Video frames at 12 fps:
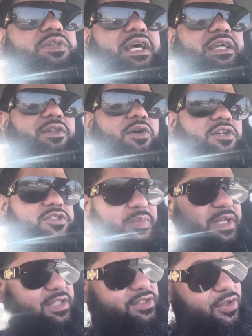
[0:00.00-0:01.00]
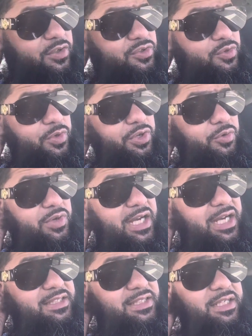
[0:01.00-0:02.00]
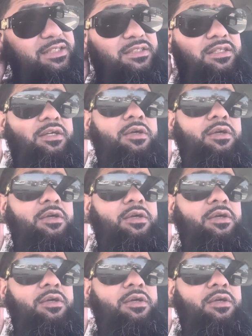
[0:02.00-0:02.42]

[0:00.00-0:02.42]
that loss being turned to a no contest.